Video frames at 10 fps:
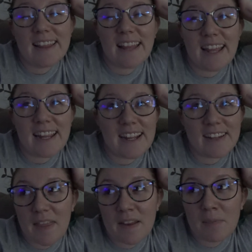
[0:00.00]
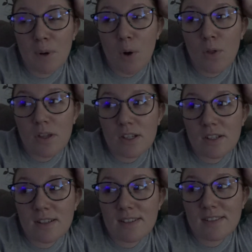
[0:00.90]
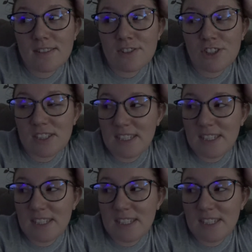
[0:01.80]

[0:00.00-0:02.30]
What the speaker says: Like, they're both just